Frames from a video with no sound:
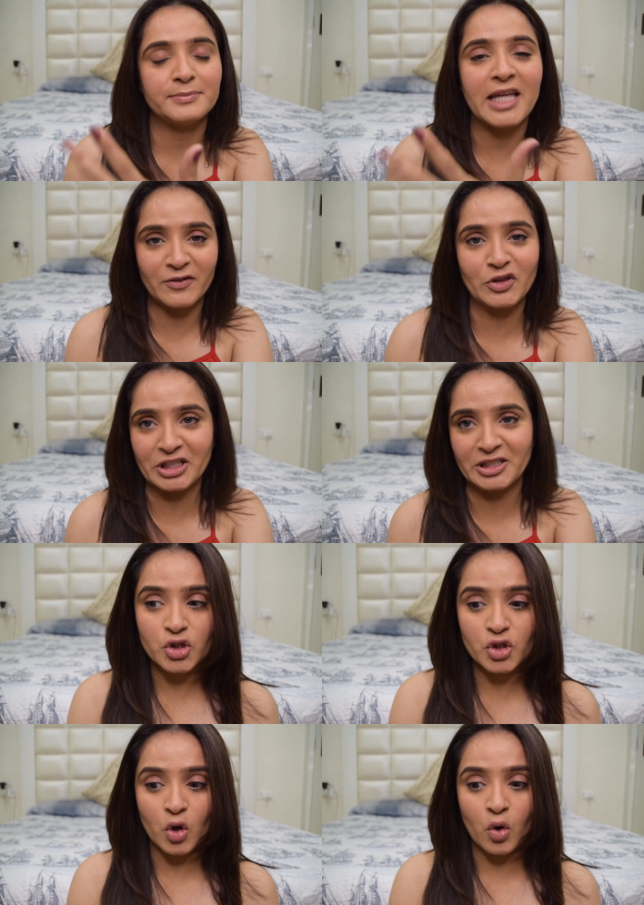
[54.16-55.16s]
everything.
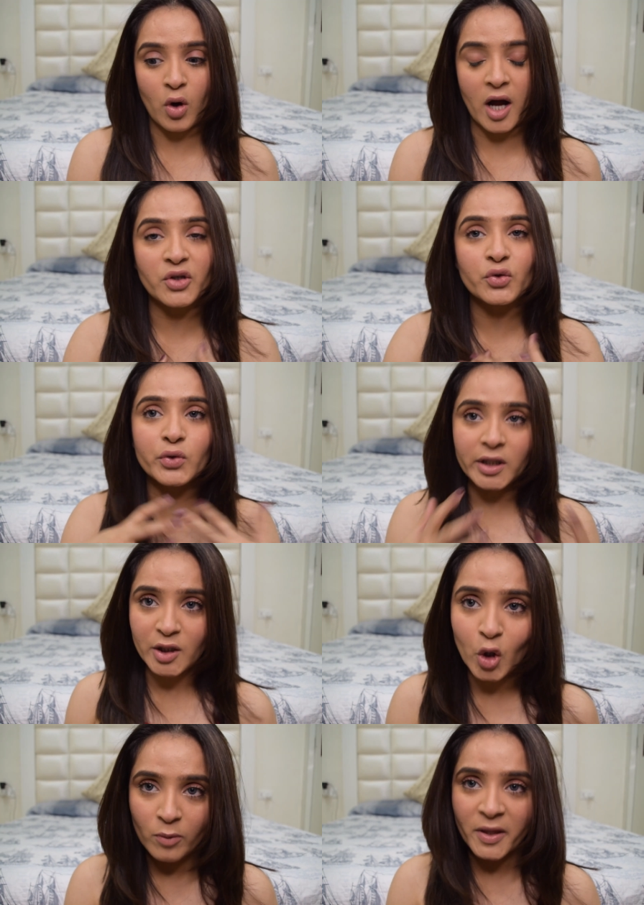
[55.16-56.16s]
So I really
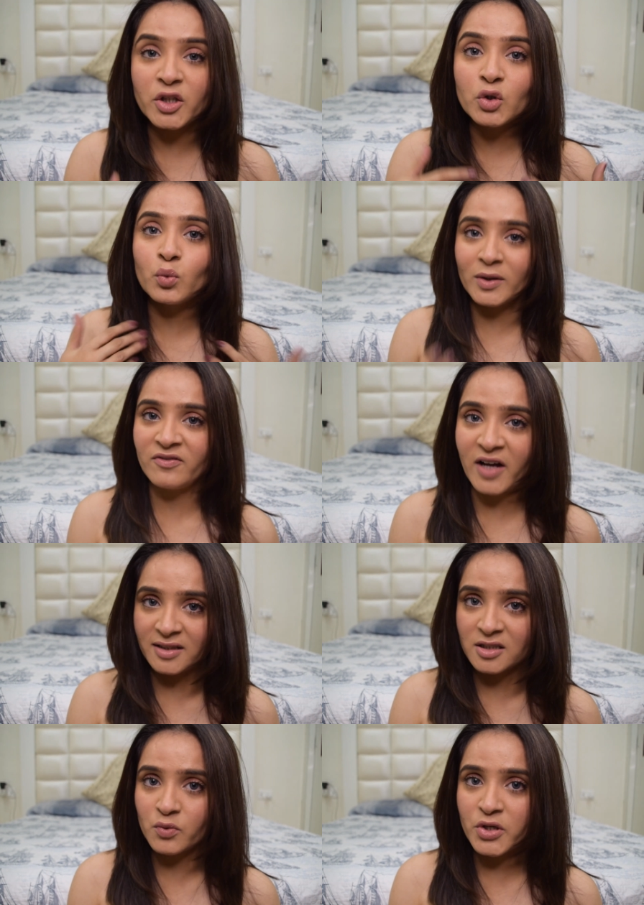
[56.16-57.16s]
hope that you will
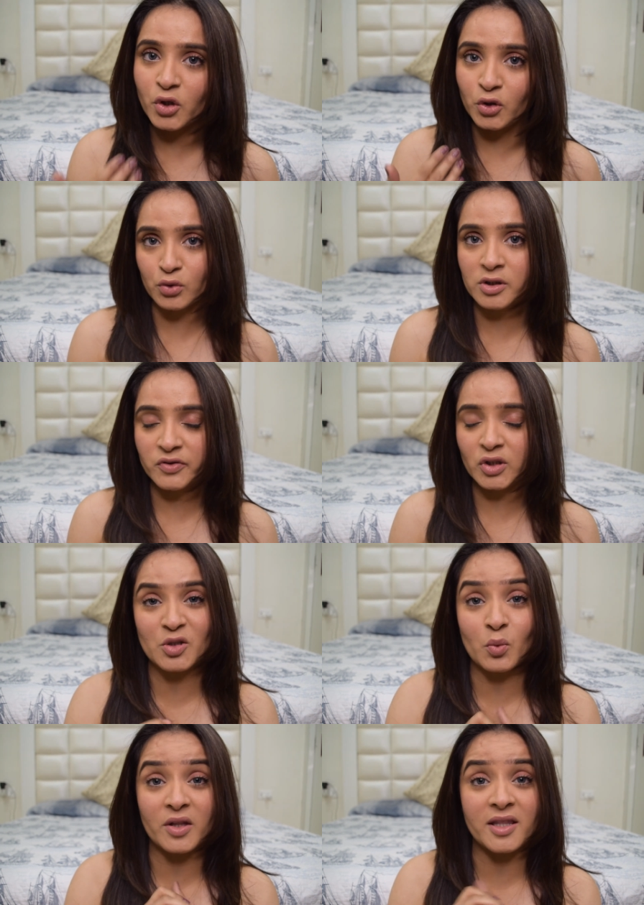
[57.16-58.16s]
find this video useful.
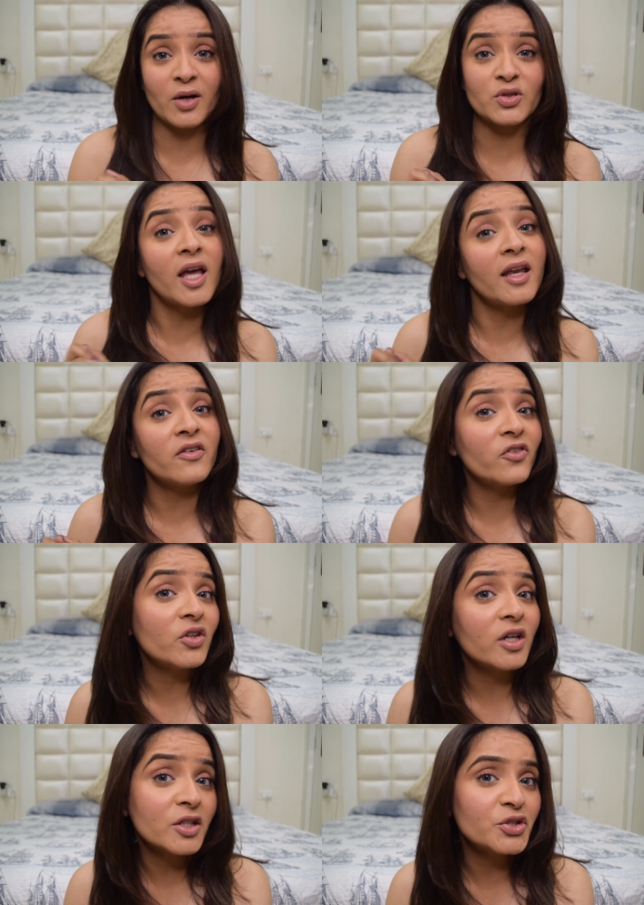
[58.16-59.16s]
So without any
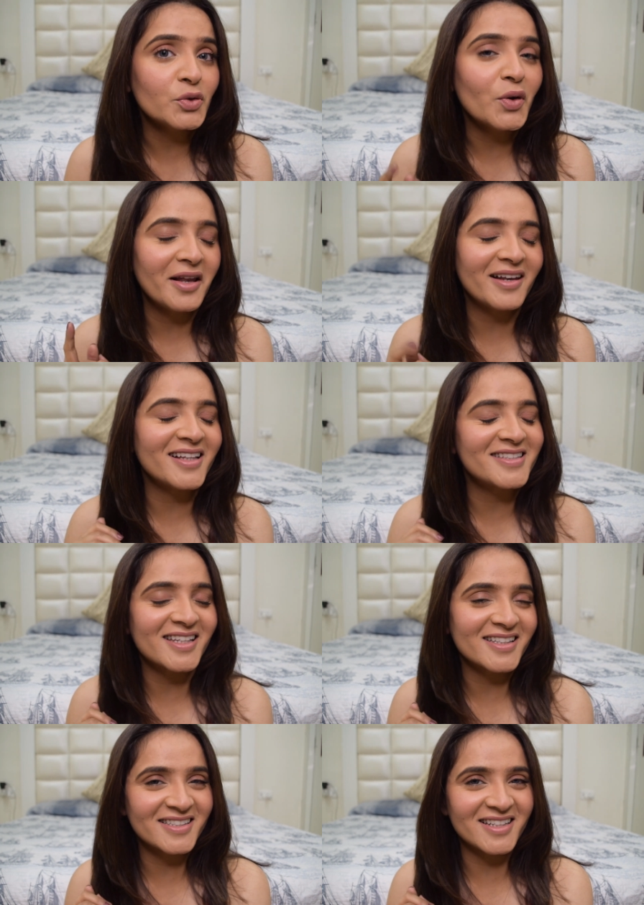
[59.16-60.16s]
further ado, let's
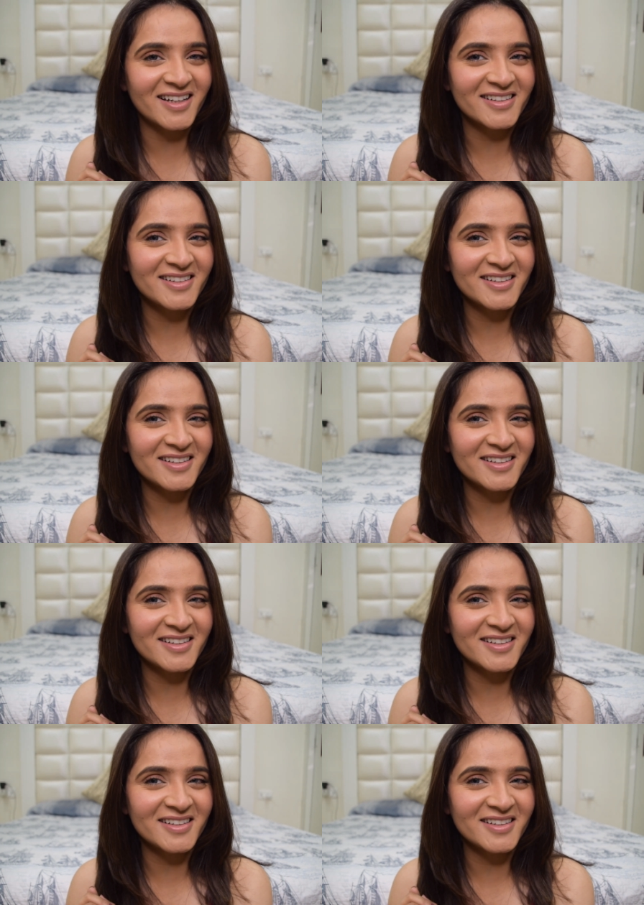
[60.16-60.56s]
get started.